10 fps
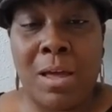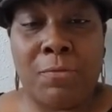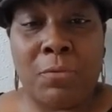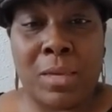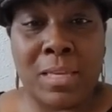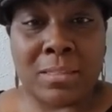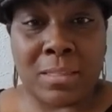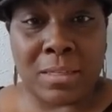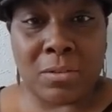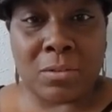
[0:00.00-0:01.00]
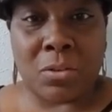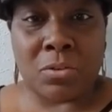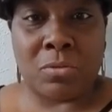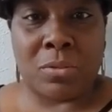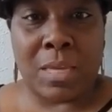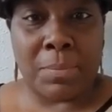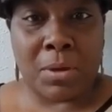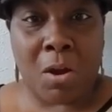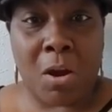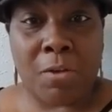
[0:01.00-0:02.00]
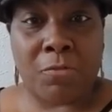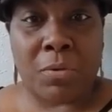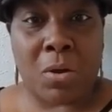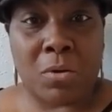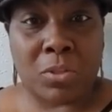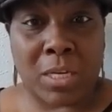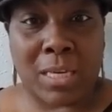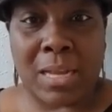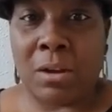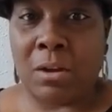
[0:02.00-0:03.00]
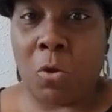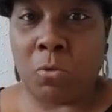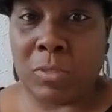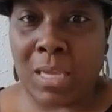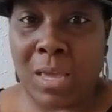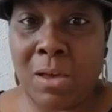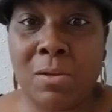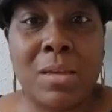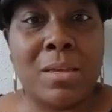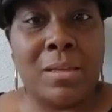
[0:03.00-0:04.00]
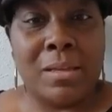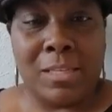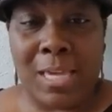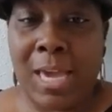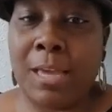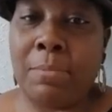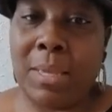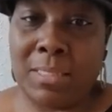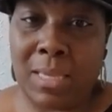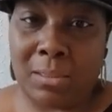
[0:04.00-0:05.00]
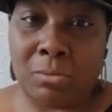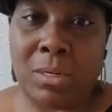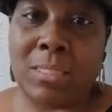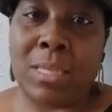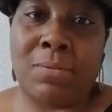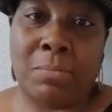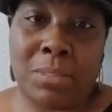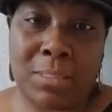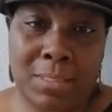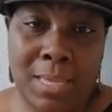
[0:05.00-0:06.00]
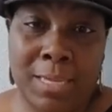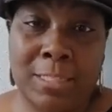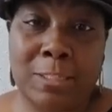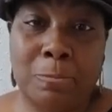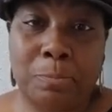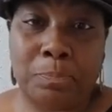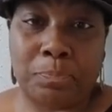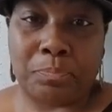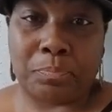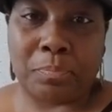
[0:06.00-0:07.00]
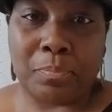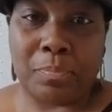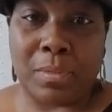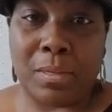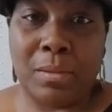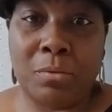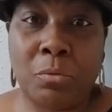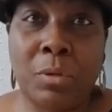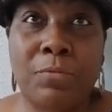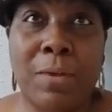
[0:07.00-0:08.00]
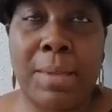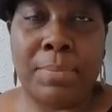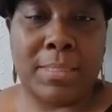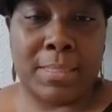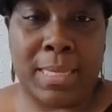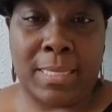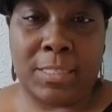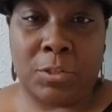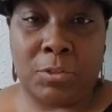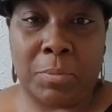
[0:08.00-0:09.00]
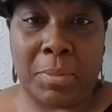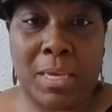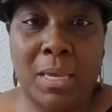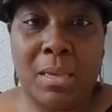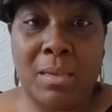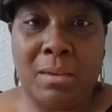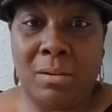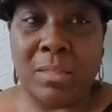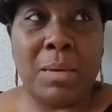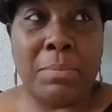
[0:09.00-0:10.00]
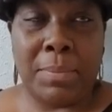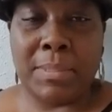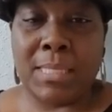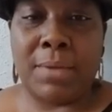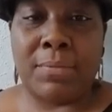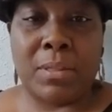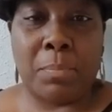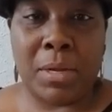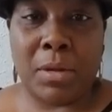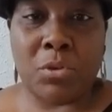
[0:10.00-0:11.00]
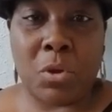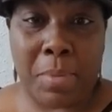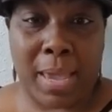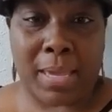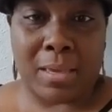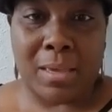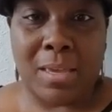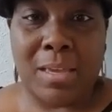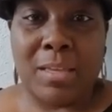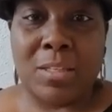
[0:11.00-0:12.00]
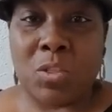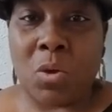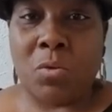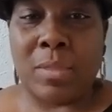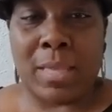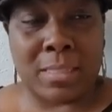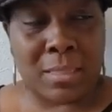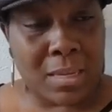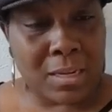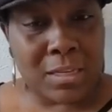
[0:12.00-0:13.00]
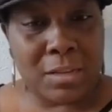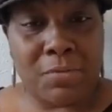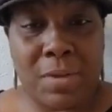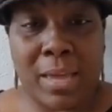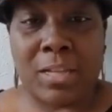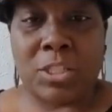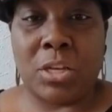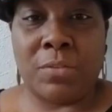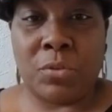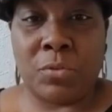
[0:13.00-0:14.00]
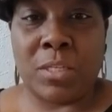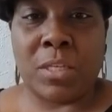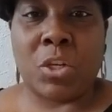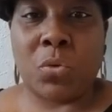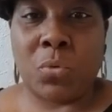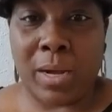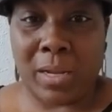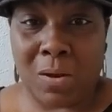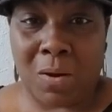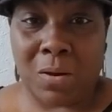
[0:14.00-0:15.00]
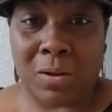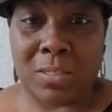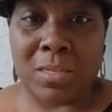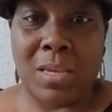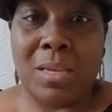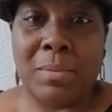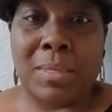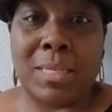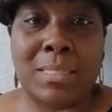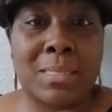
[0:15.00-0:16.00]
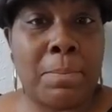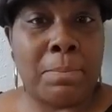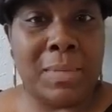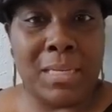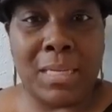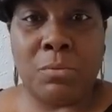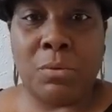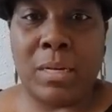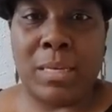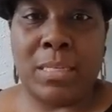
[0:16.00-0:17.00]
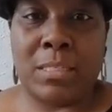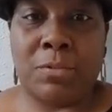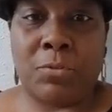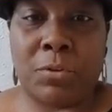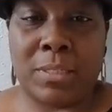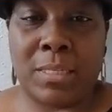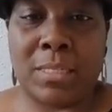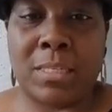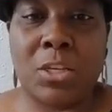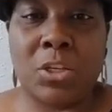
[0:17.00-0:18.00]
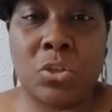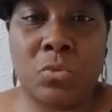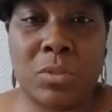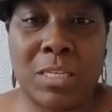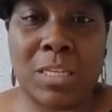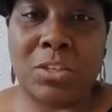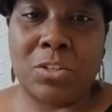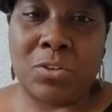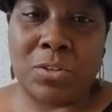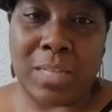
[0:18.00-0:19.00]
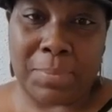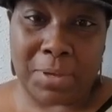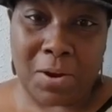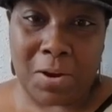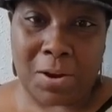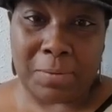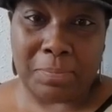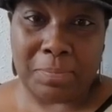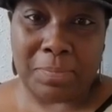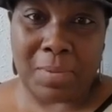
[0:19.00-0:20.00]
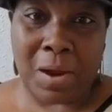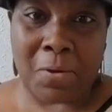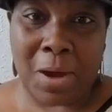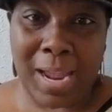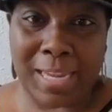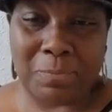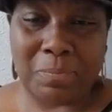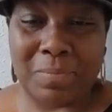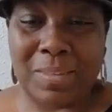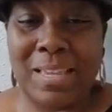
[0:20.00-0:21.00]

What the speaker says: for incidentals on your debit card from the checking out of the hotel, yeah, it may take 3 to 7 business days. 3 to 5 business days, excuse me. Oh yeah, maybe 7, depending on your bank. So that's another good advantage of using credit cards because it's immediate release versus using your debit card. All right?